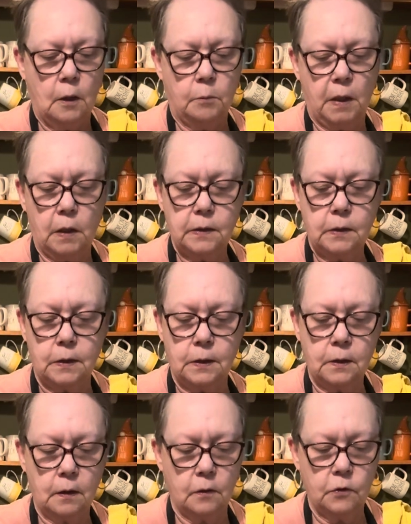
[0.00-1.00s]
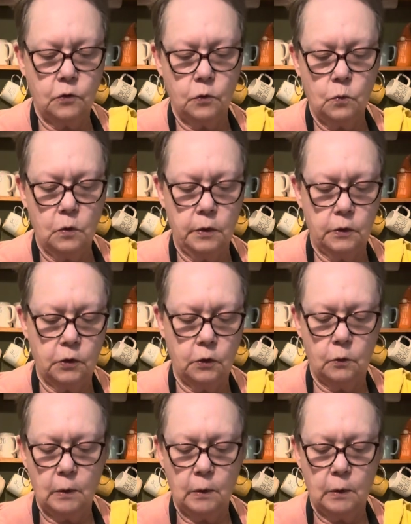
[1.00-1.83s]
pasta sauce you want to.